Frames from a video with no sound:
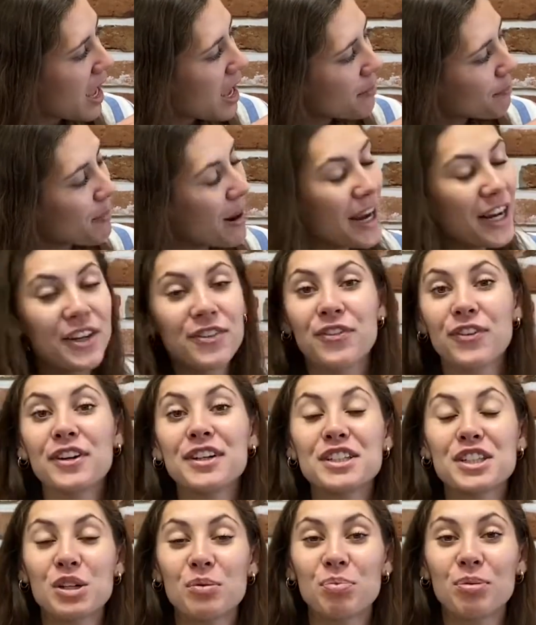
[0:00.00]
made for a
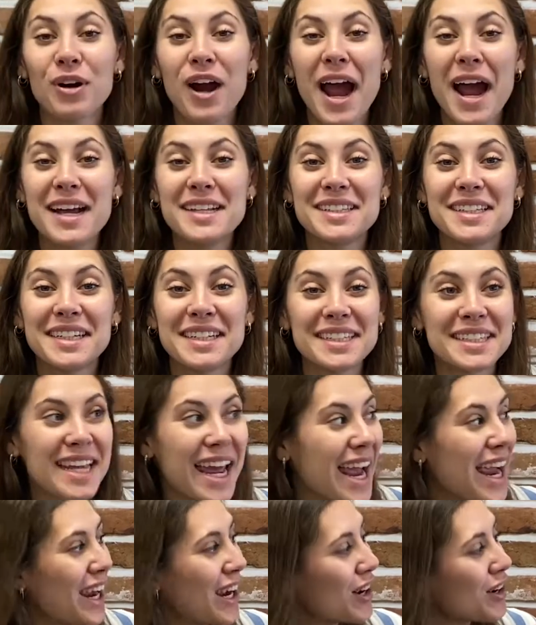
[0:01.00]
surprising
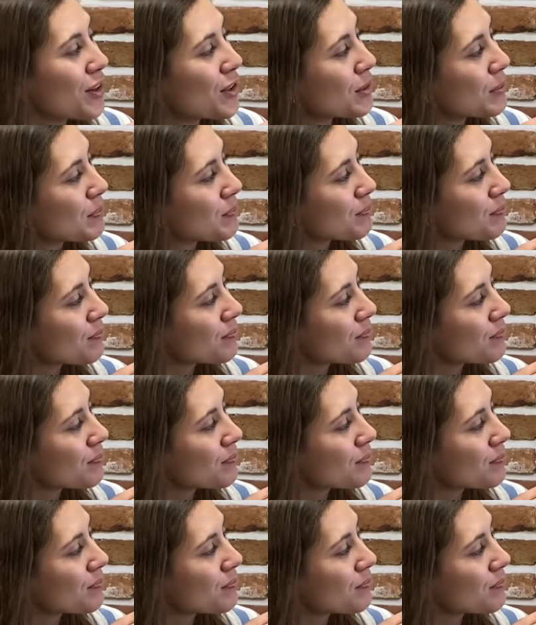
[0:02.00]
tale.